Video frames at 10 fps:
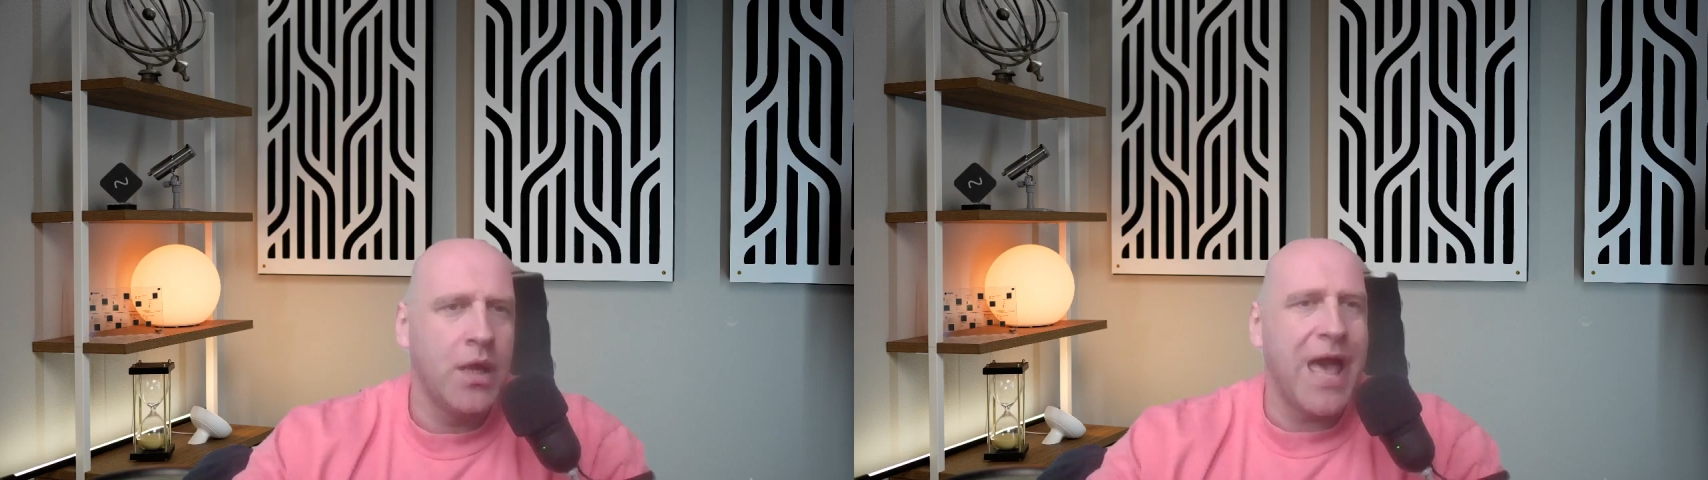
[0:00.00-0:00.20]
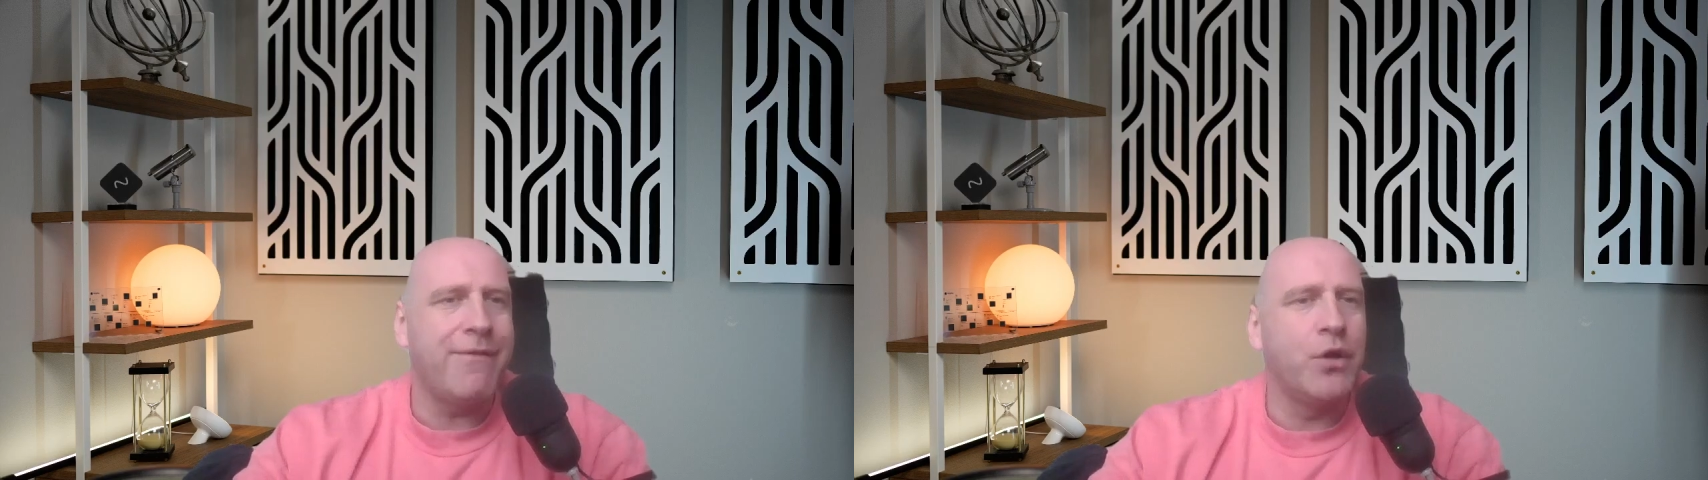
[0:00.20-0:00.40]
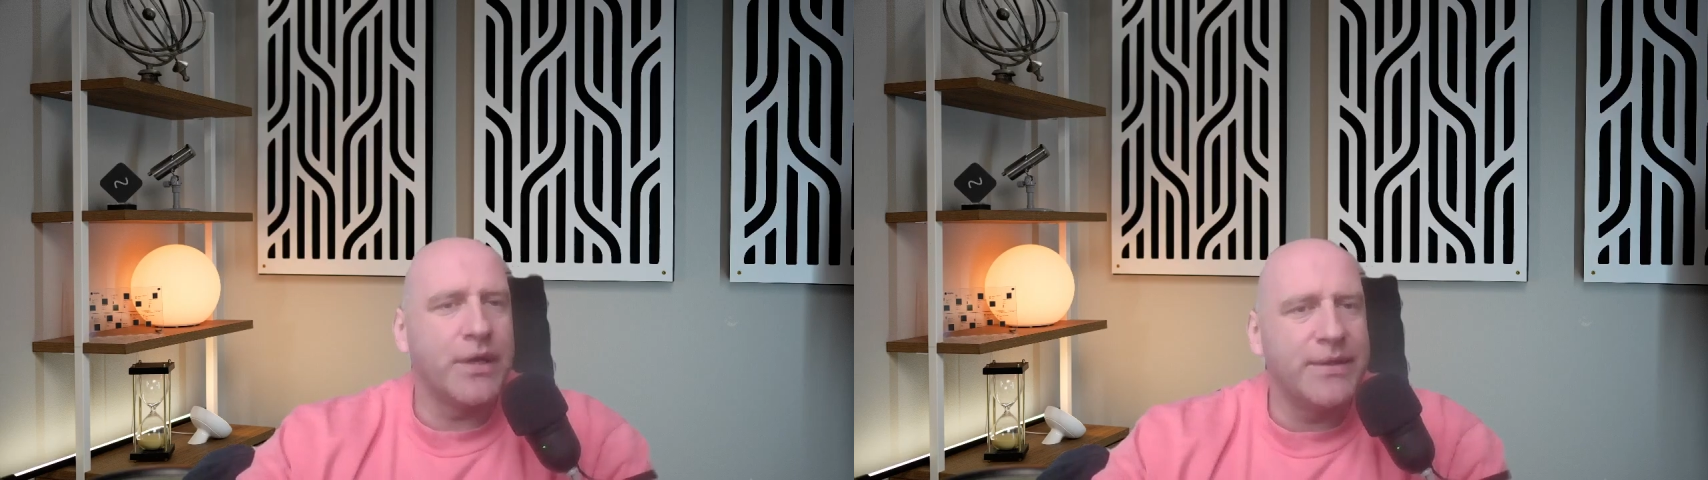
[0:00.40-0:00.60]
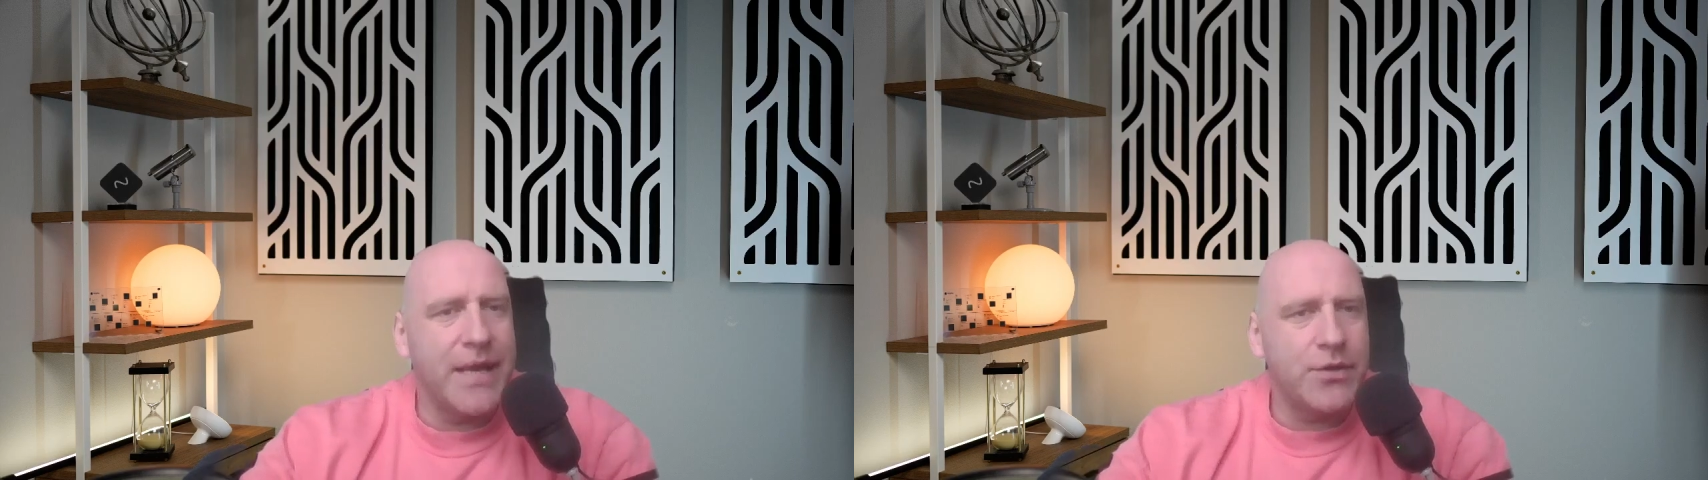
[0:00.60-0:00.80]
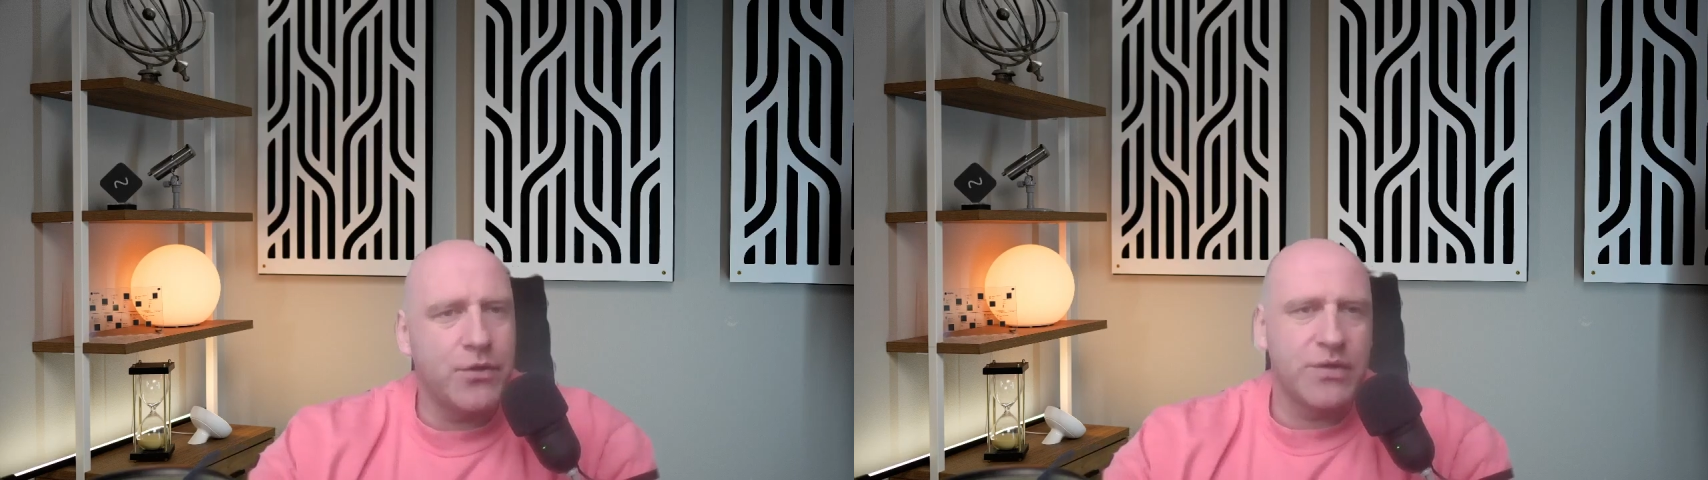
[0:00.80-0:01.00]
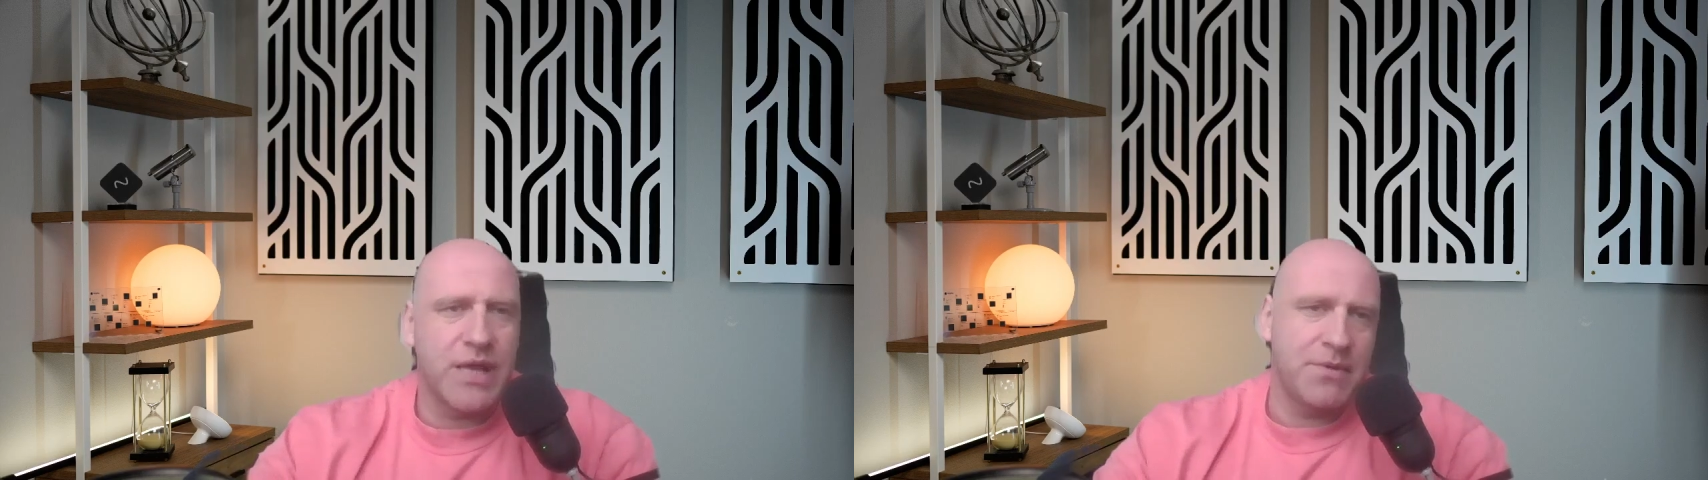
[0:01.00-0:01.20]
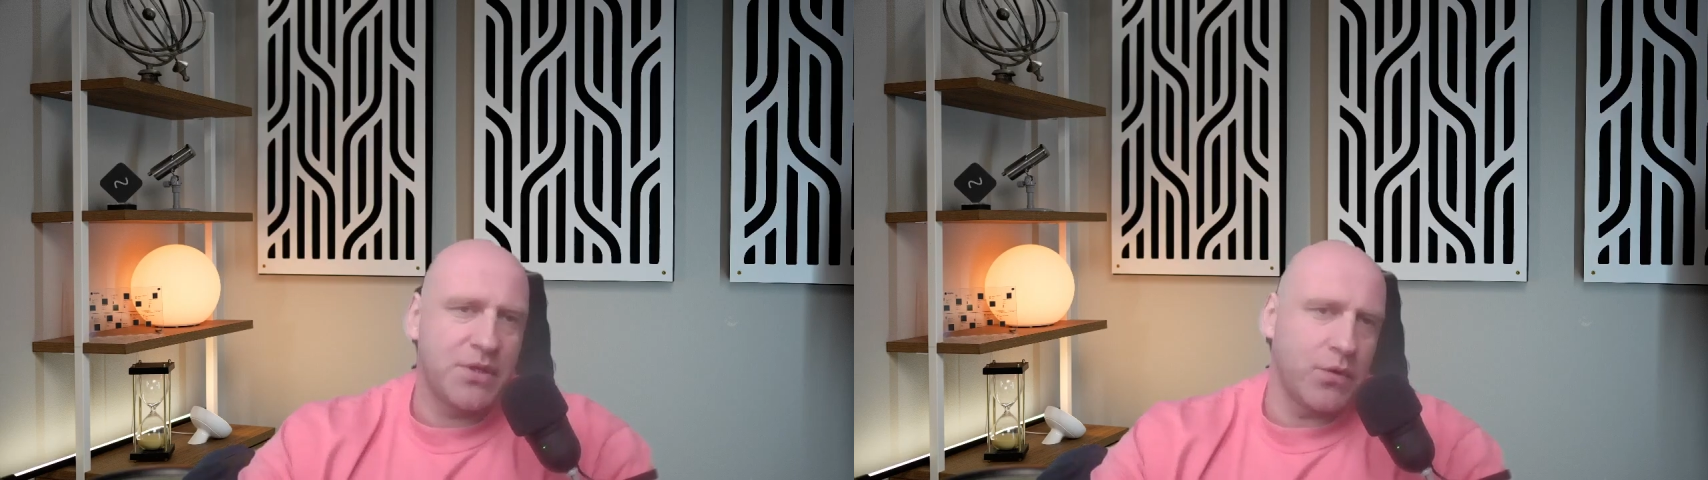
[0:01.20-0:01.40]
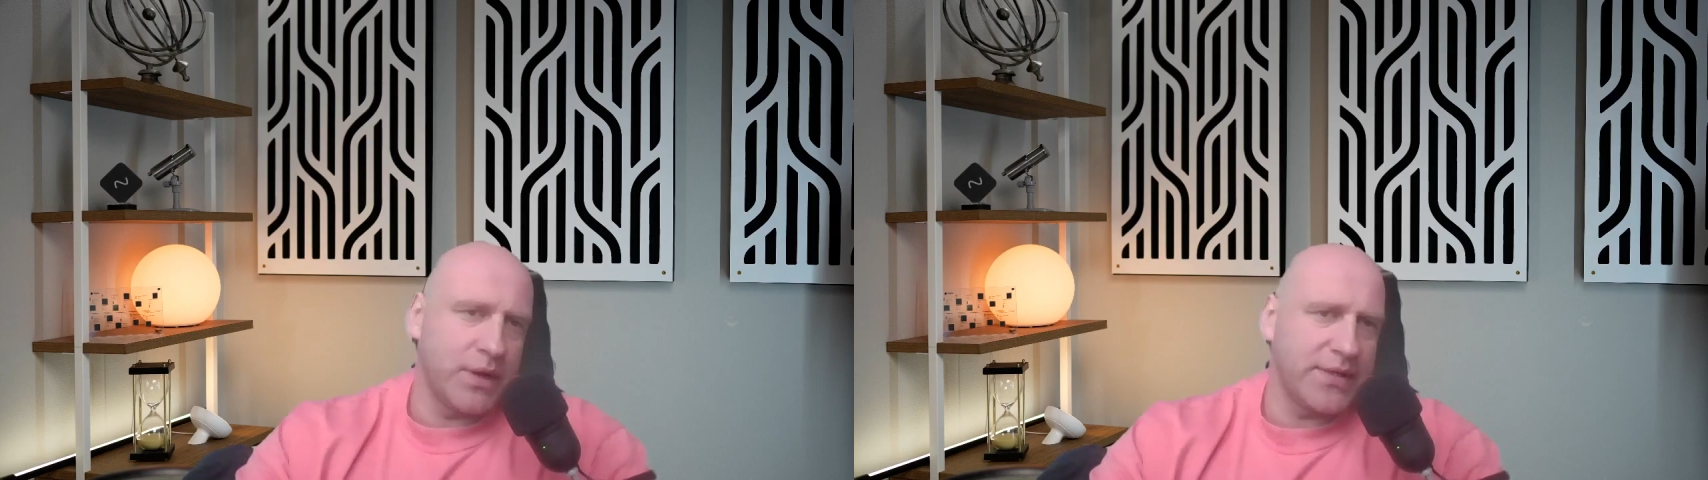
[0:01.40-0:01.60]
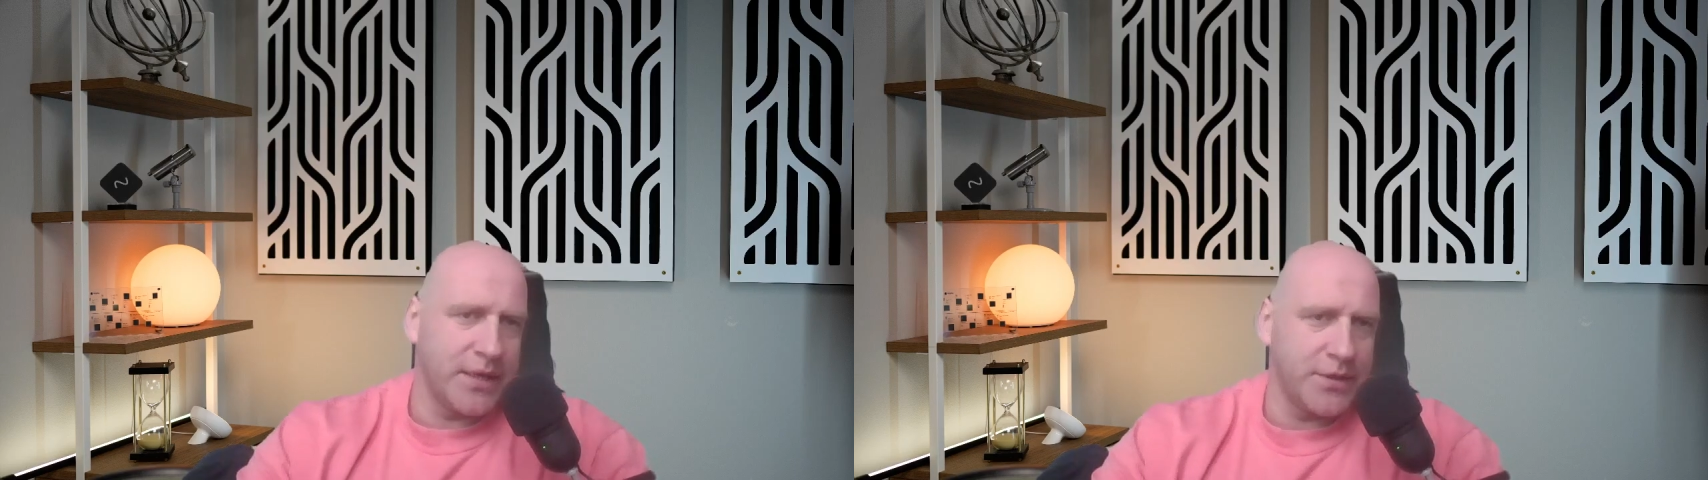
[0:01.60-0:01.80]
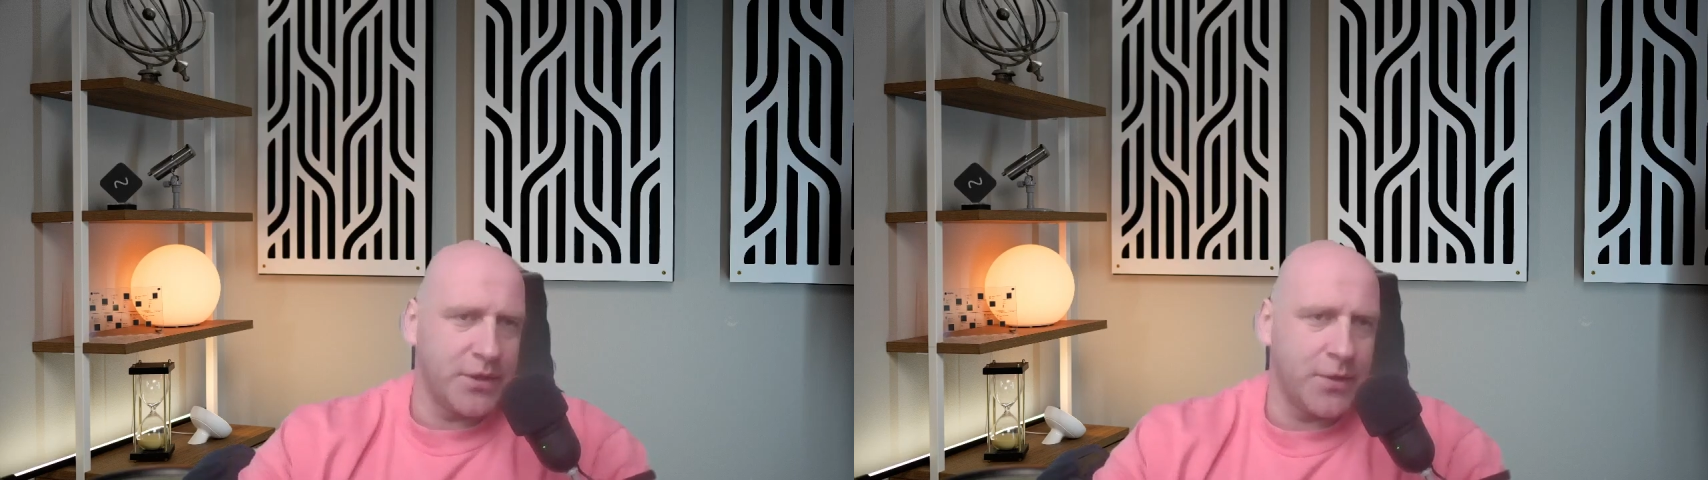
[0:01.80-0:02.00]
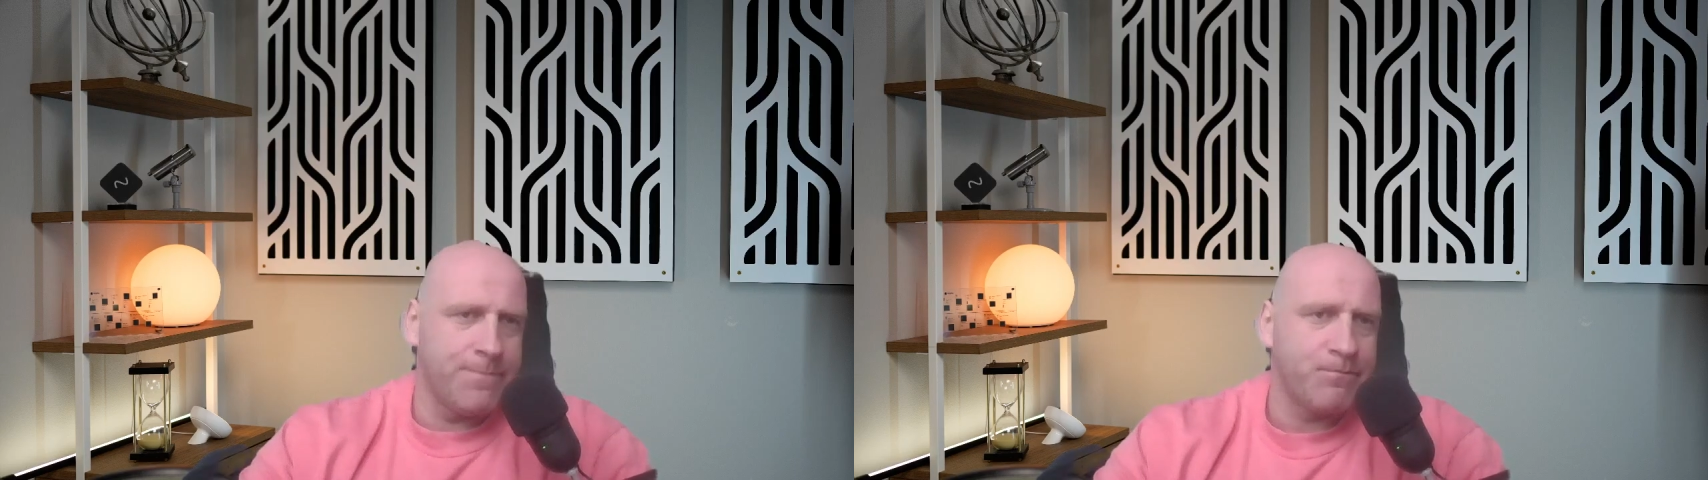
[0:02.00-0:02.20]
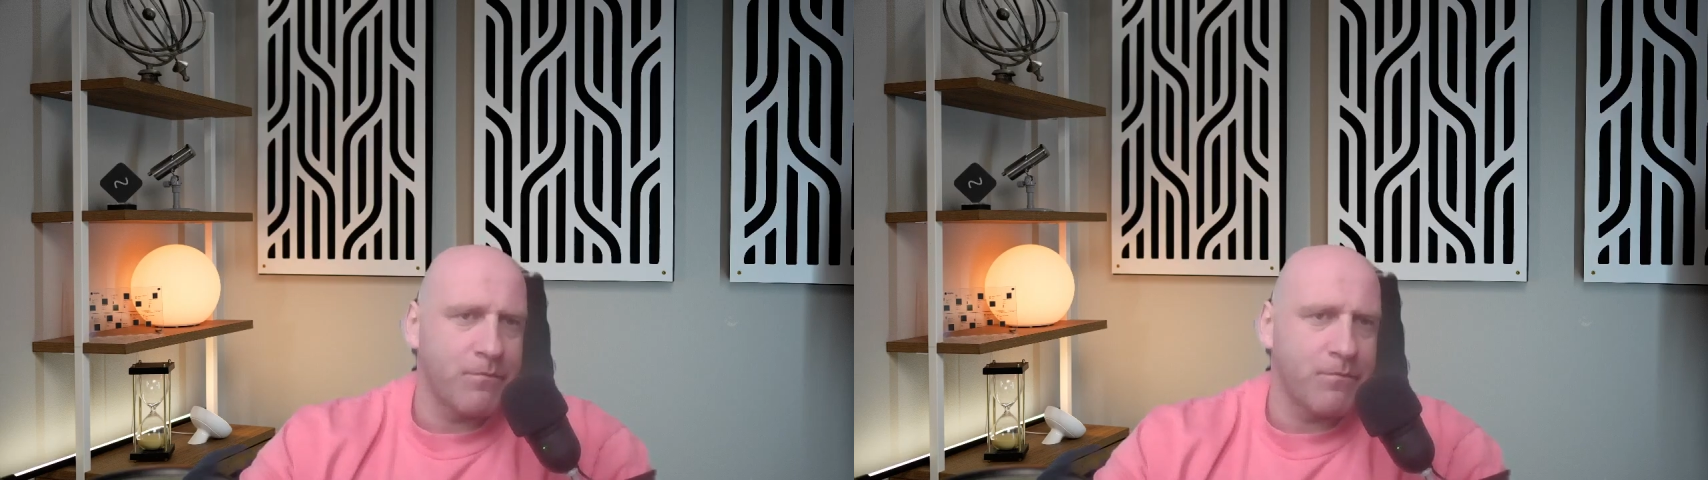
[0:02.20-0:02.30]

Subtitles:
have a look at National Cybersecurity Center,